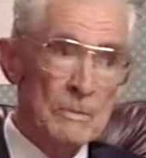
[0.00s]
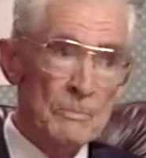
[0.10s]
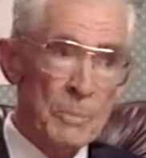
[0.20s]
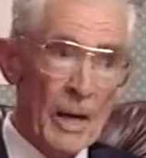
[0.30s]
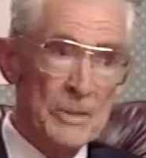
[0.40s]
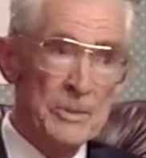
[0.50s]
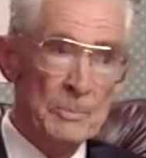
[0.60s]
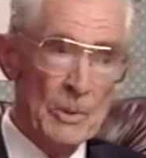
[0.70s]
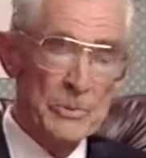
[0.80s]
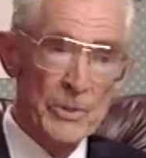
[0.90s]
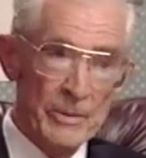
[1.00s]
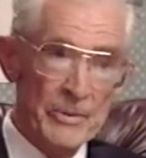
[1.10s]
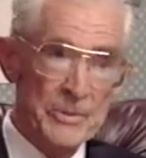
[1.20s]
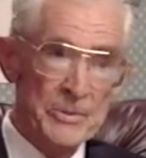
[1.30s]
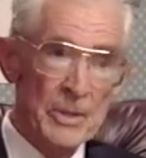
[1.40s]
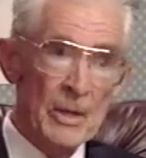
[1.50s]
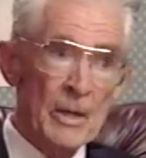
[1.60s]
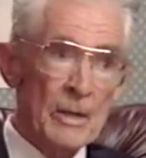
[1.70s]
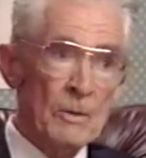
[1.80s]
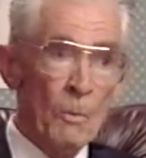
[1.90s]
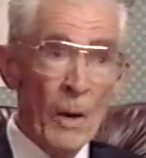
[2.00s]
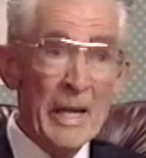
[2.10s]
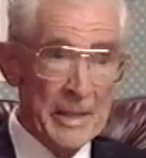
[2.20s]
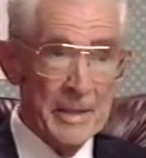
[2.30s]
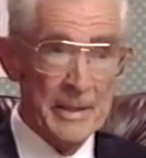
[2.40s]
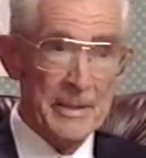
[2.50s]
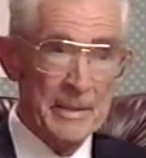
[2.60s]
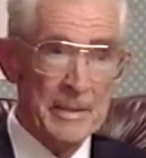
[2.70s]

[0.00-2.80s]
possible service waiting,